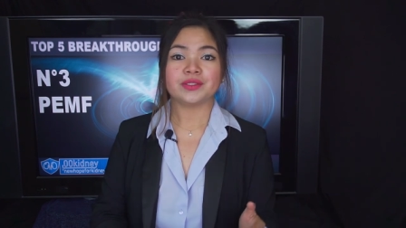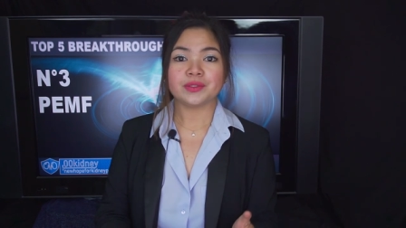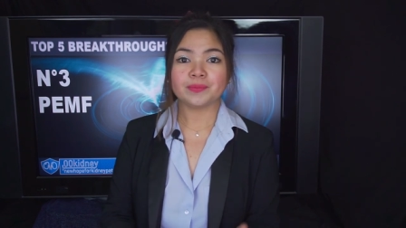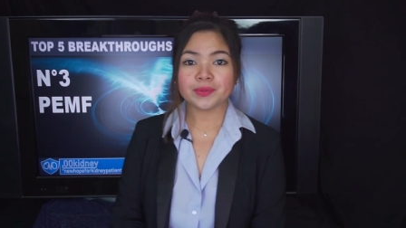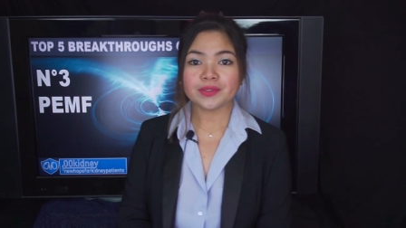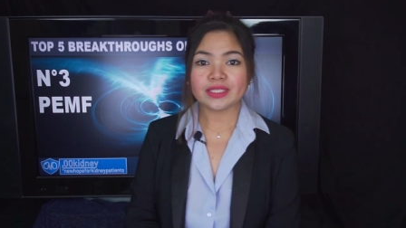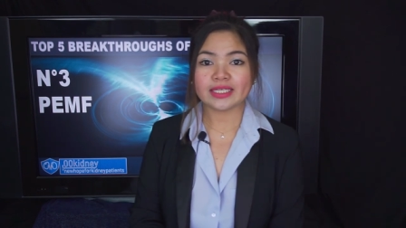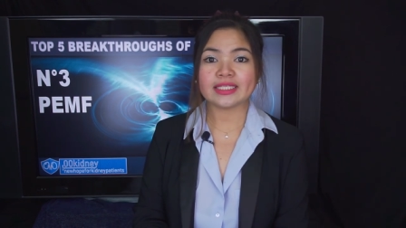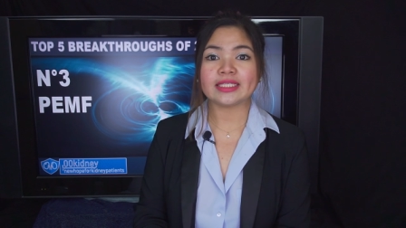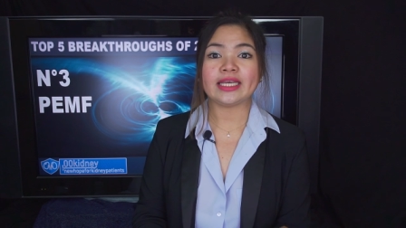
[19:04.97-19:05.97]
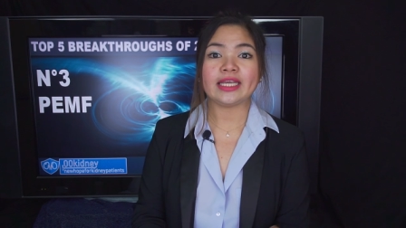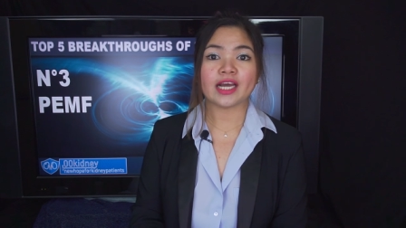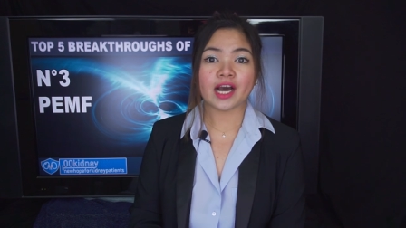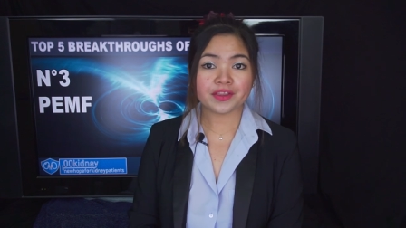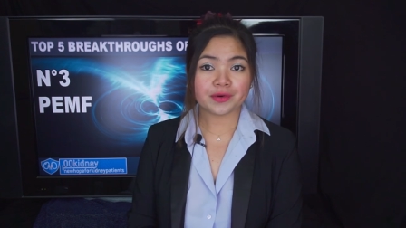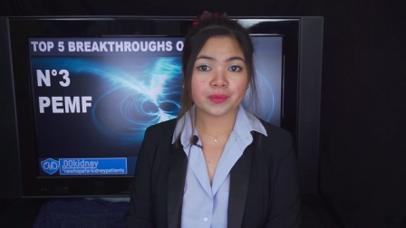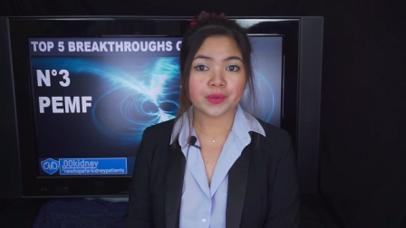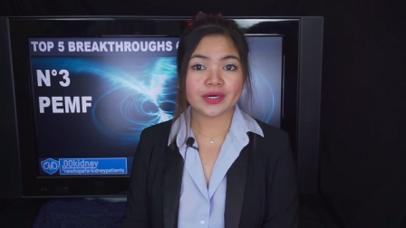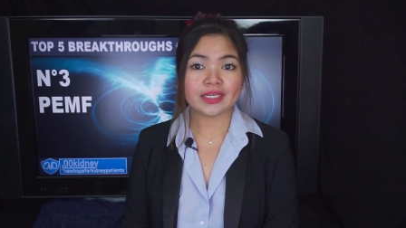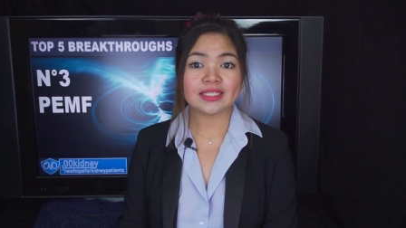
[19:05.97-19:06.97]
To put it in other
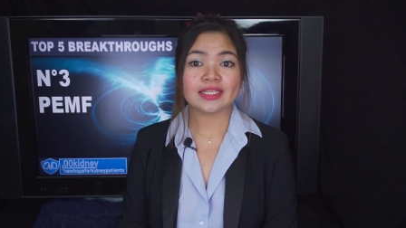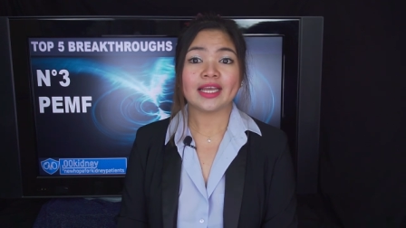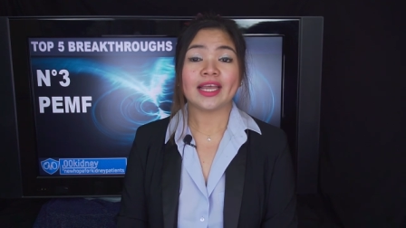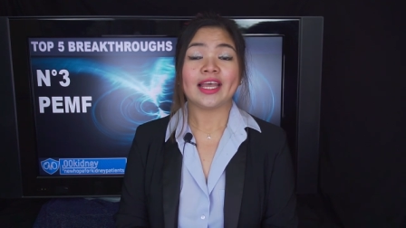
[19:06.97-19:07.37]
words,